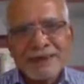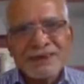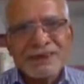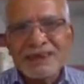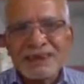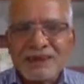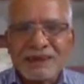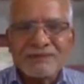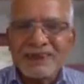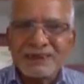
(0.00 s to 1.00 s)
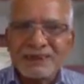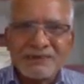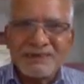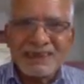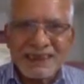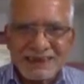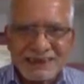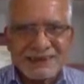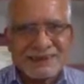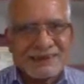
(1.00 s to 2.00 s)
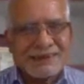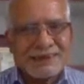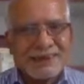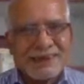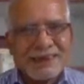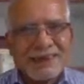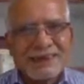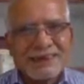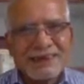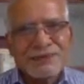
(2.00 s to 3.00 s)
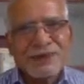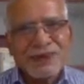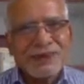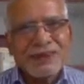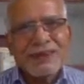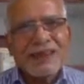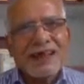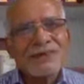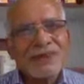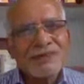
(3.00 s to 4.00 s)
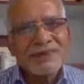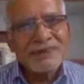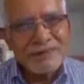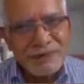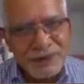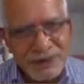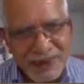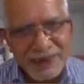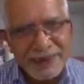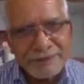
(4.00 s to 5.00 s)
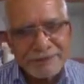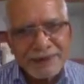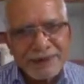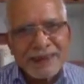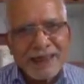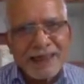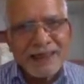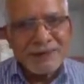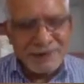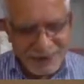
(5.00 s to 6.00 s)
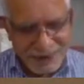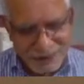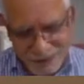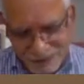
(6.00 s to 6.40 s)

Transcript: So this conflict always exists. And therefore, howsoever you try, I have been now,